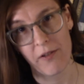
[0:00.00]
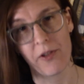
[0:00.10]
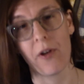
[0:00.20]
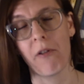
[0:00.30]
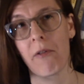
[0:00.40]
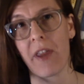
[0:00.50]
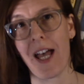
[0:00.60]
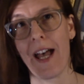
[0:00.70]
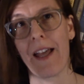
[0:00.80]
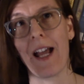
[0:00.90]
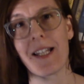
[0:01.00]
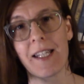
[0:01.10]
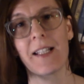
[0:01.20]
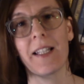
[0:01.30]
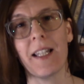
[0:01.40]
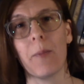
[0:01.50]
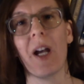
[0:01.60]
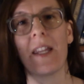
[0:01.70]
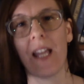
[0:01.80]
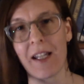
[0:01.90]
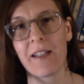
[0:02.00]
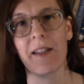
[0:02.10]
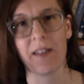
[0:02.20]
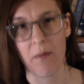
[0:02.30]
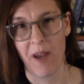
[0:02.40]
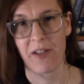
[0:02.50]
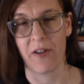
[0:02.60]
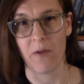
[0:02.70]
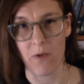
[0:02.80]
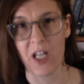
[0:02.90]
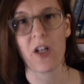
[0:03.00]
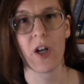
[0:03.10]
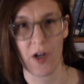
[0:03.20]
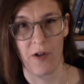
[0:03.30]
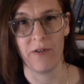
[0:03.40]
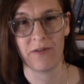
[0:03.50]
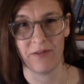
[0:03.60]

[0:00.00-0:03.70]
So that ideally, by the end of the semester, we know,